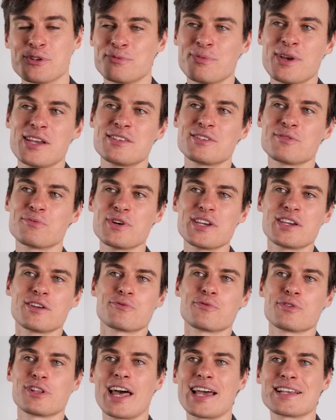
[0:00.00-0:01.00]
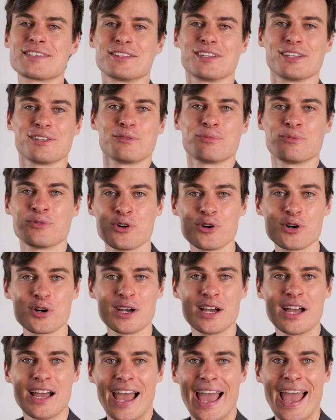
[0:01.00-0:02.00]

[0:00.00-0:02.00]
which means that we could relax a little more